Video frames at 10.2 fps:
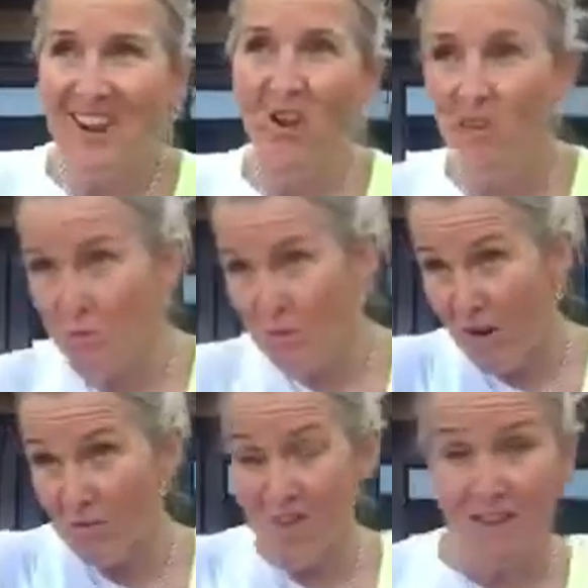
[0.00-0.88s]
No, you would
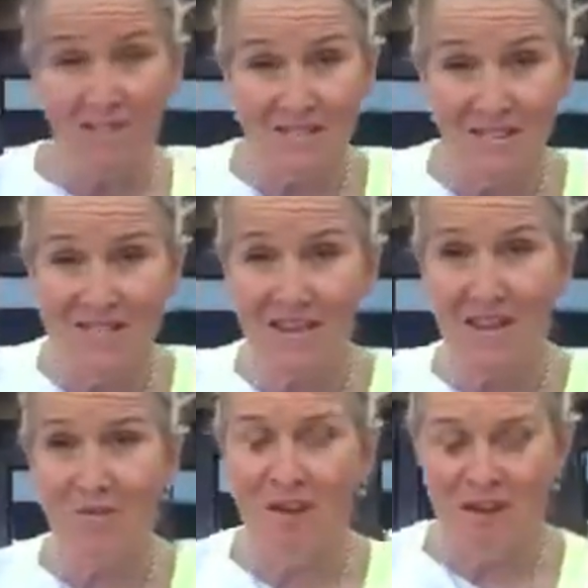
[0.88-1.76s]
be over there, the sea's
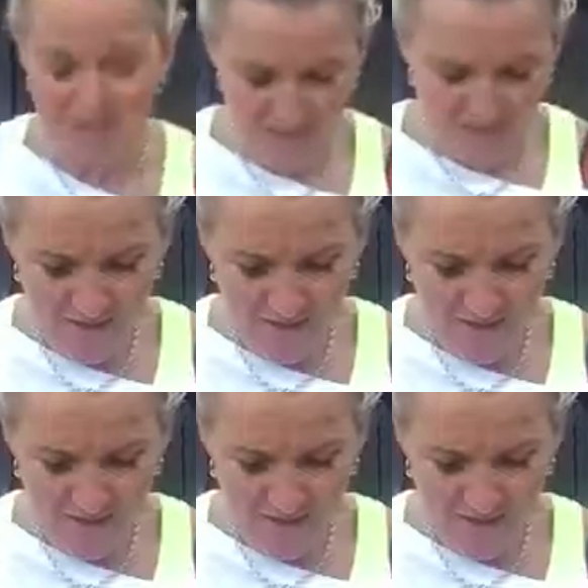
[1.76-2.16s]
that way.